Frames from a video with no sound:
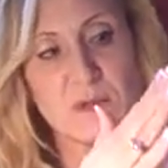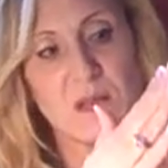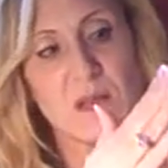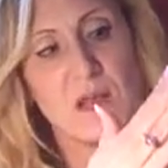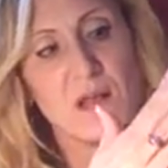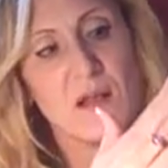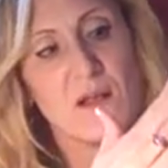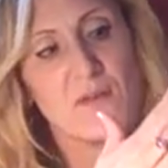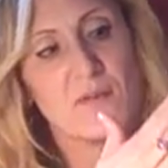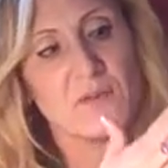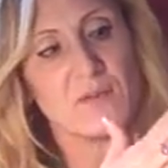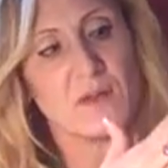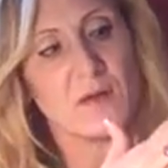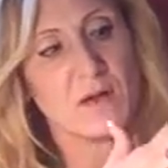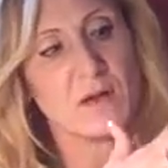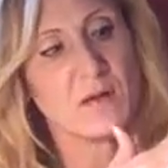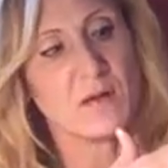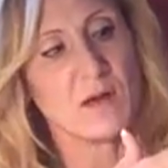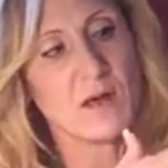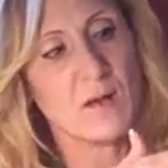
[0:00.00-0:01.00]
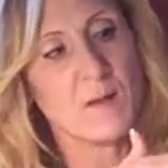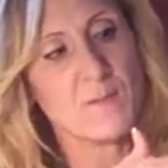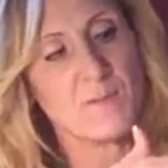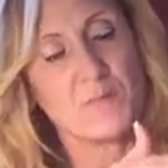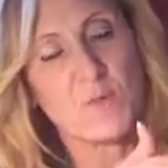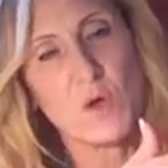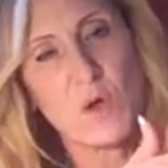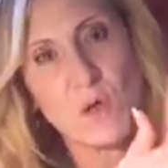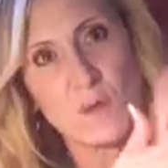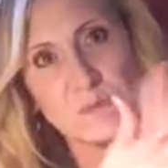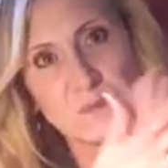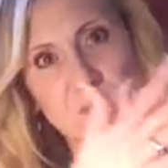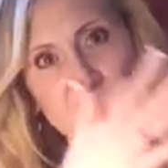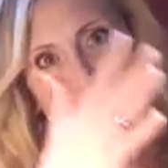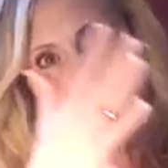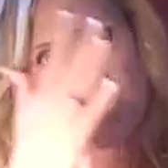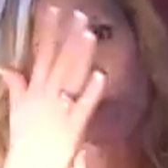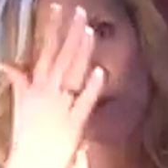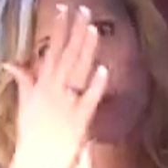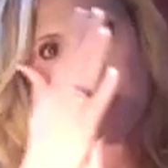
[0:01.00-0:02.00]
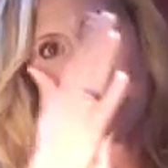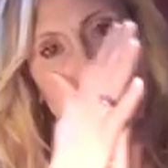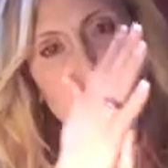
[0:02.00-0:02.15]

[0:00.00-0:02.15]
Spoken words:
but the palms of